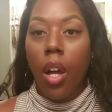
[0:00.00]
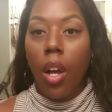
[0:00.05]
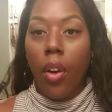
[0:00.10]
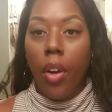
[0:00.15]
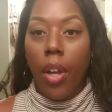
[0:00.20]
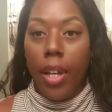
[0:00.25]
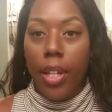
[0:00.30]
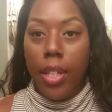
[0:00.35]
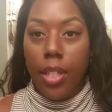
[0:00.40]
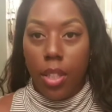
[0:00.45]

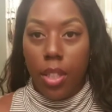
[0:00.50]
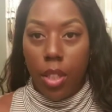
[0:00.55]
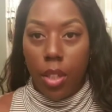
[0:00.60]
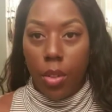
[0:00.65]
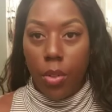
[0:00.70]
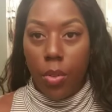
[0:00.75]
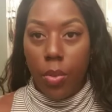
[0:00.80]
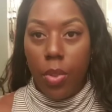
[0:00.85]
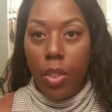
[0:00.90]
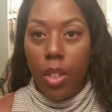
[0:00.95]
Okay,
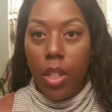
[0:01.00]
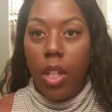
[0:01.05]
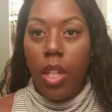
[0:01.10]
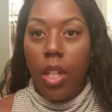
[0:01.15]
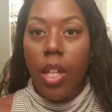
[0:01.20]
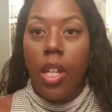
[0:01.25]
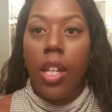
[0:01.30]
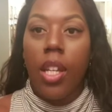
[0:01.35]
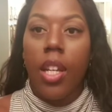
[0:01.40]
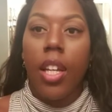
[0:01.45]
so
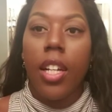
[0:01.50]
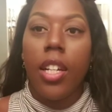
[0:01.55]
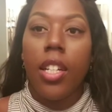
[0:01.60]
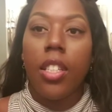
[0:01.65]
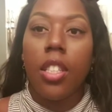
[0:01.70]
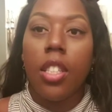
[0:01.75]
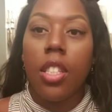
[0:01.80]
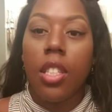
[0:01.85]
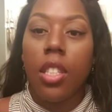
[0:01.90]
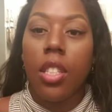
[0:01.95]

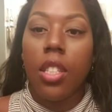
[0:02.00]
here's the